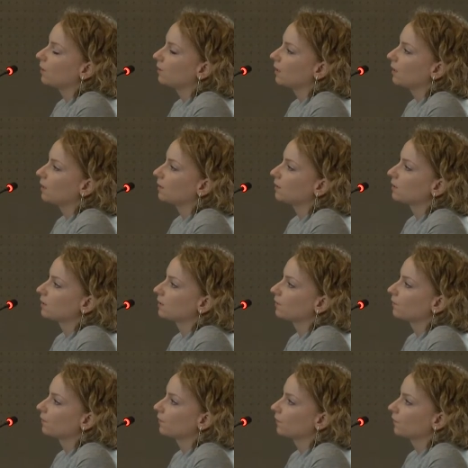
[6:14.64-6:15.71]

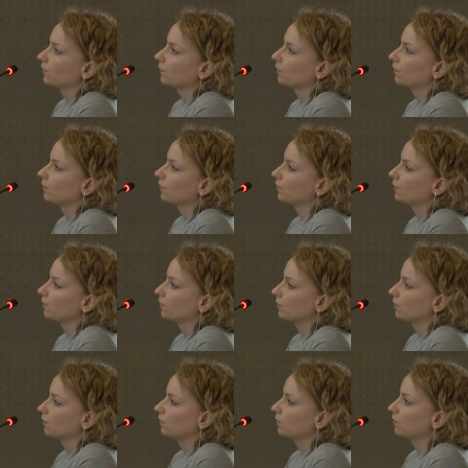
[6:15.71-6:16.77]

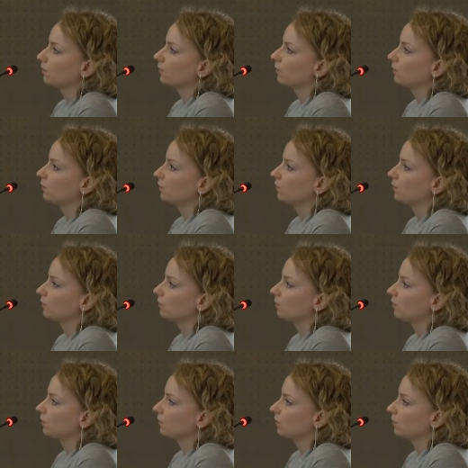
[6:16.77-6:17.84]

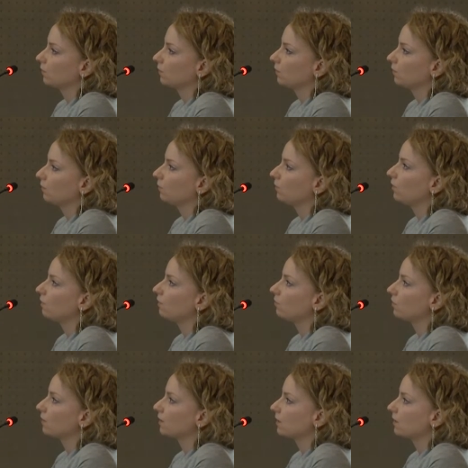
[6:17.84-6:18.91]

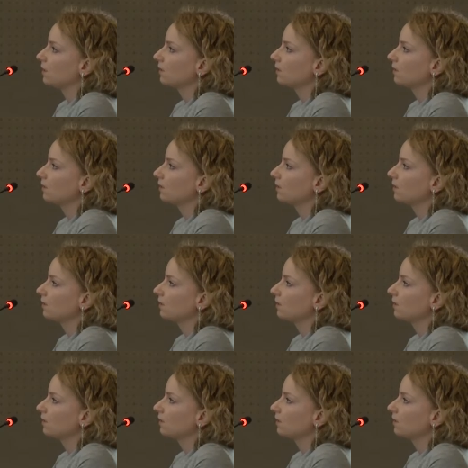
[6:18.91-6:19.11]
Nothing is said.